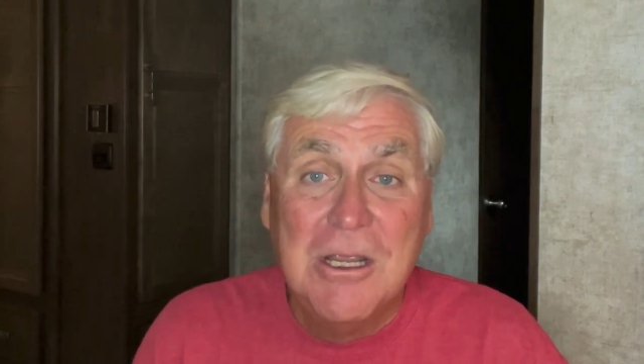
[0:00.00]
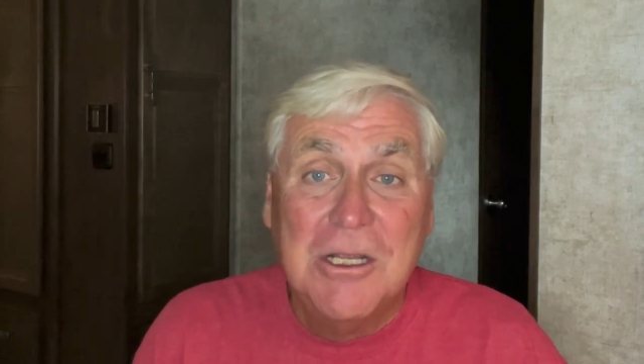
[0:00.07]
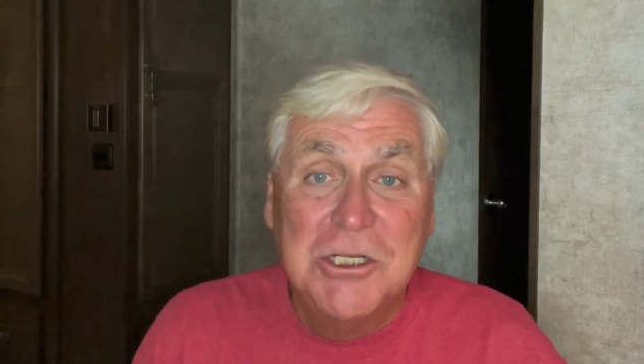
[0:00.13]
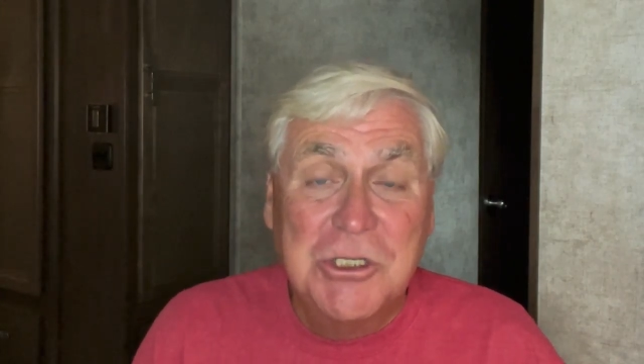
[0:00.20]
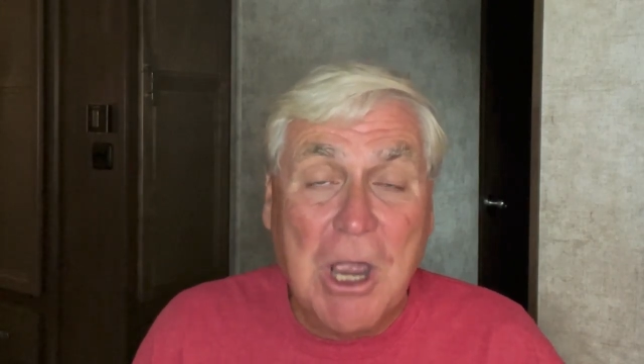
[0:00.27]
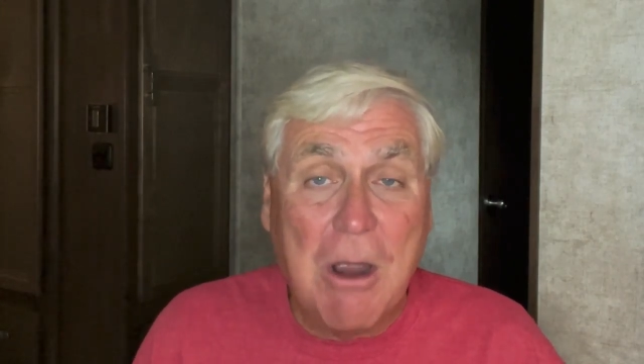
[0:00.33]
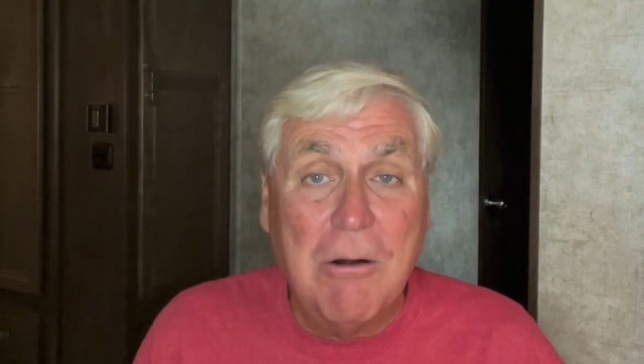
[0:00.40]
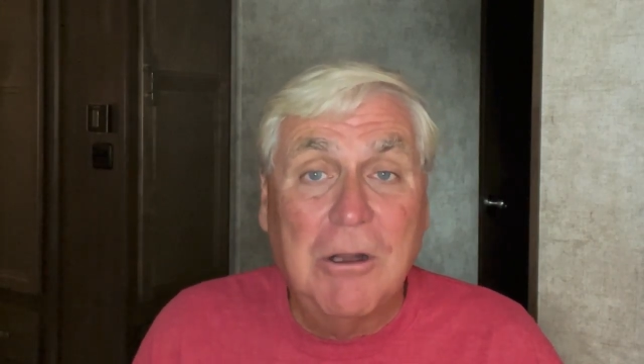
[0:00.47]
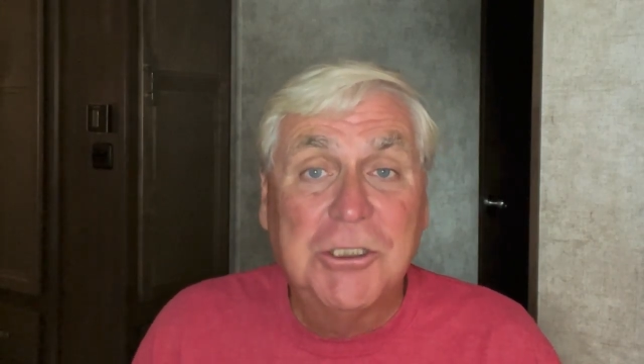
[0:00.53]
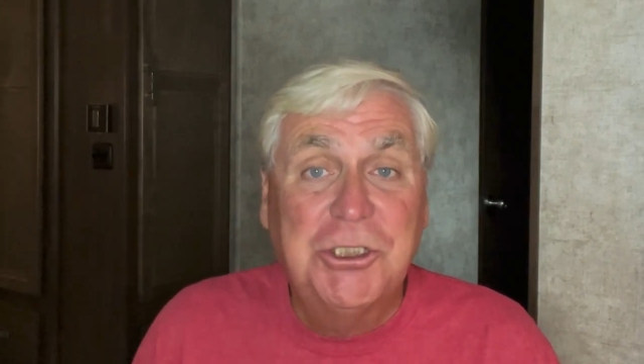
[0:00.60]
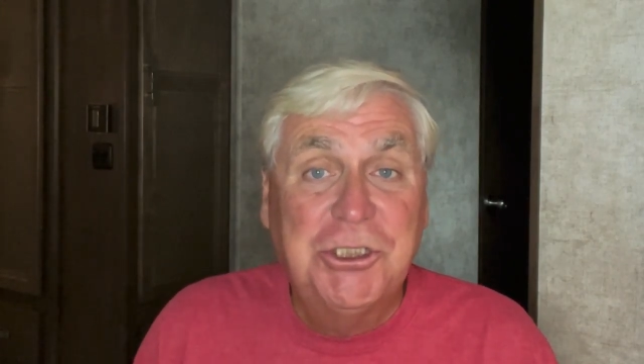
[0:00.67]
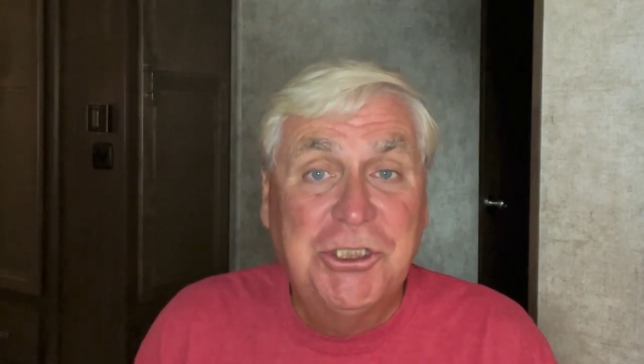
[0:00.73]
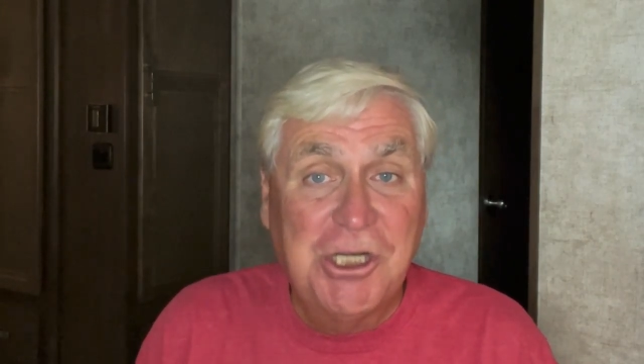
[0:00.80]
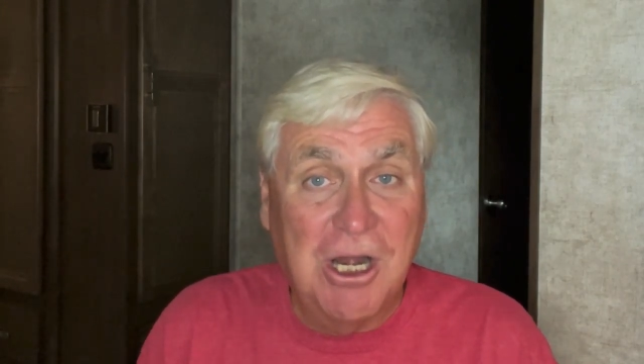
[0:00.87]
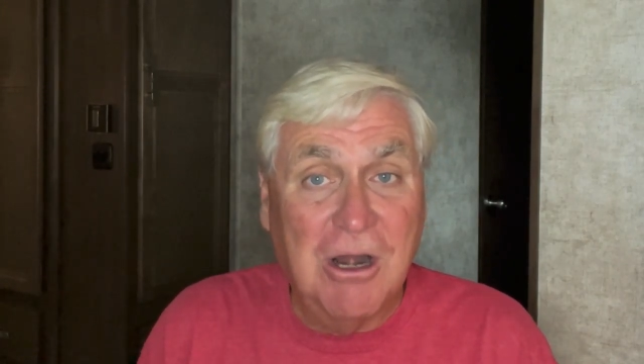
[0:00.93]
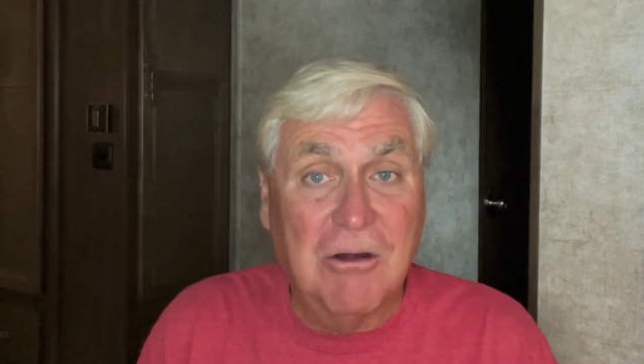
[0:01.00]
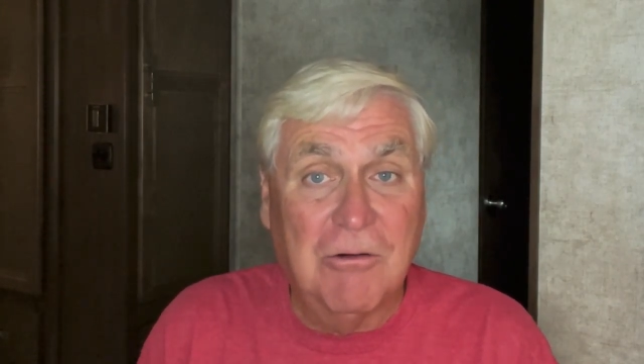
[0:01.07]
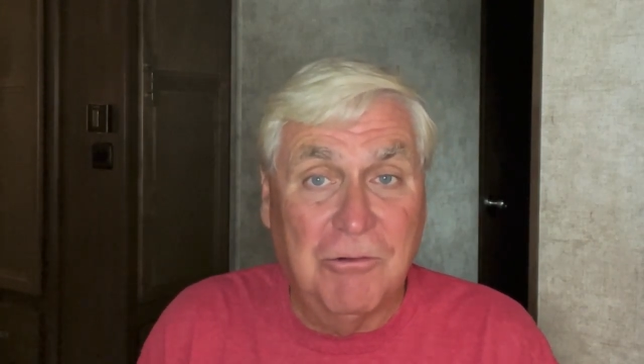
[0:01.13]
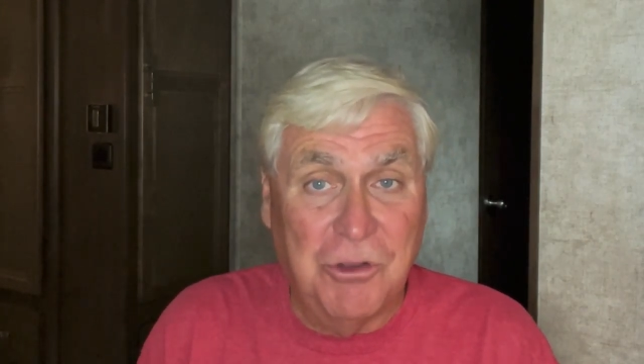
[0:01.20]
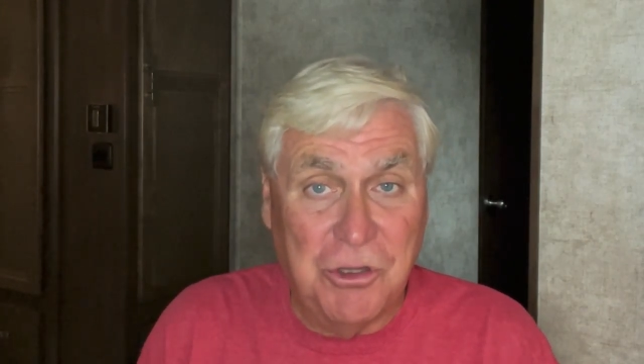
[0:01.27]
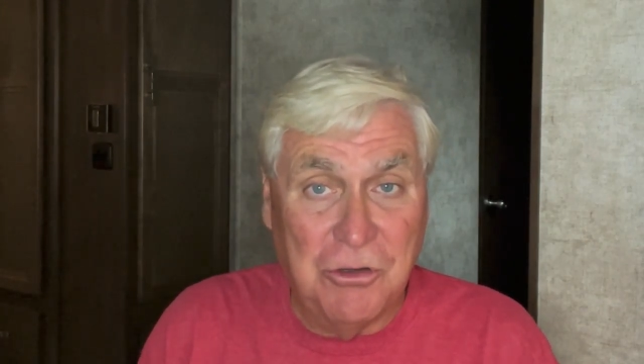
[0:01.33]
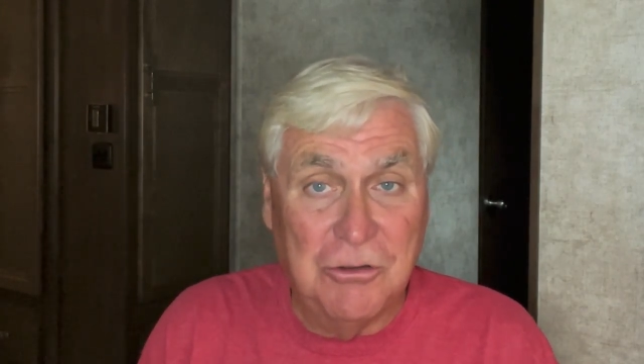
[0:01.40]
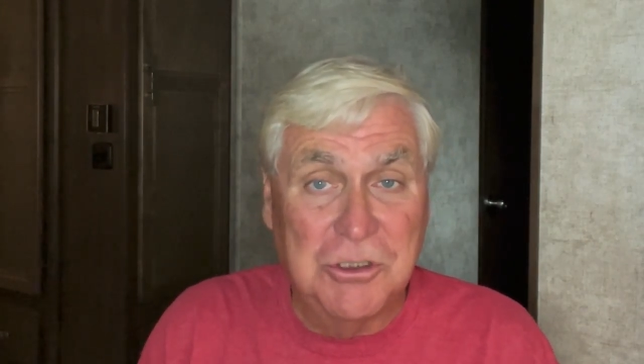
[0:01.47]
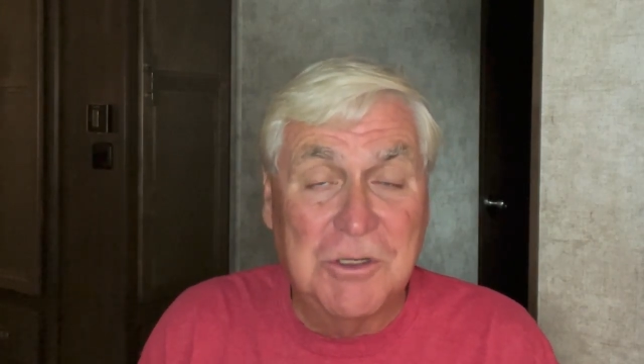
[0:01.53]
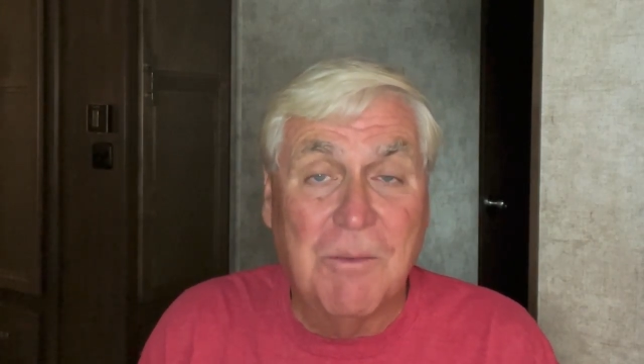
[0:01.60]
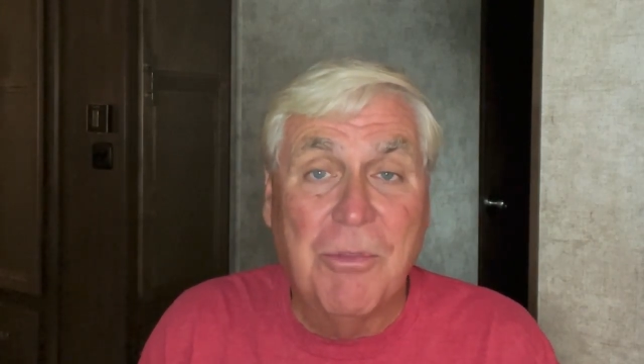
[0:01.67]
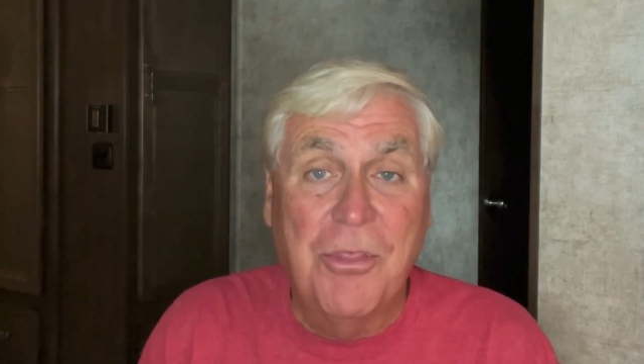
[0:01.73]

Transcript: So I want to share with you some